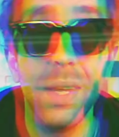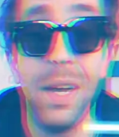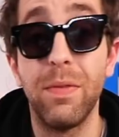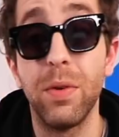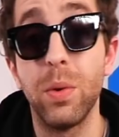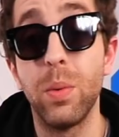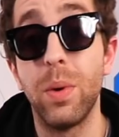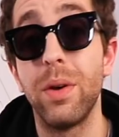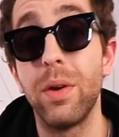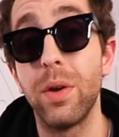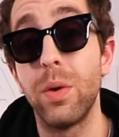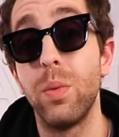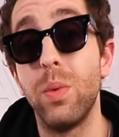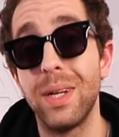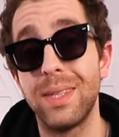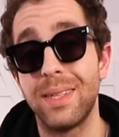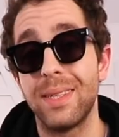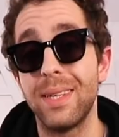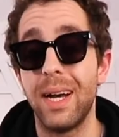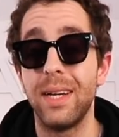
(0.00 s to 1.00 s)
If you're wondering
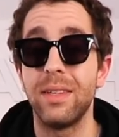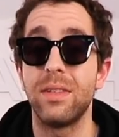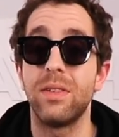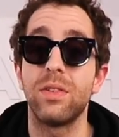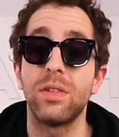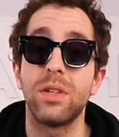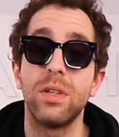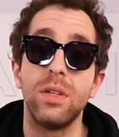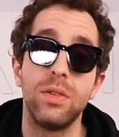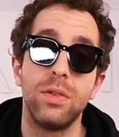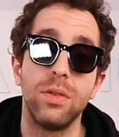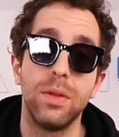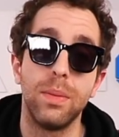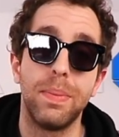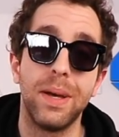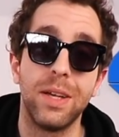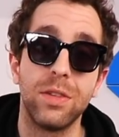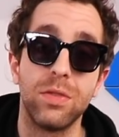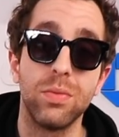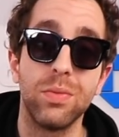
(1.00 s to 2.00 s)
what sizes are going to do the
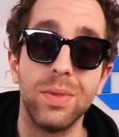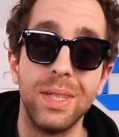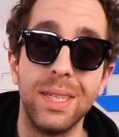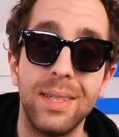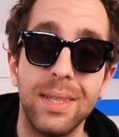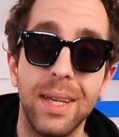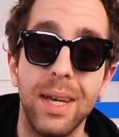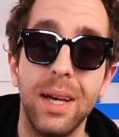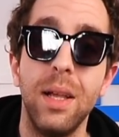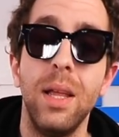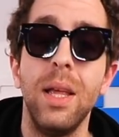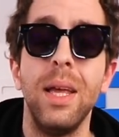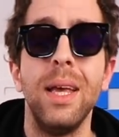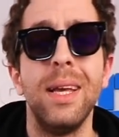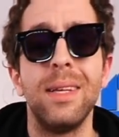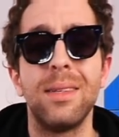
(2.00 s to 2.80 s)
best resale,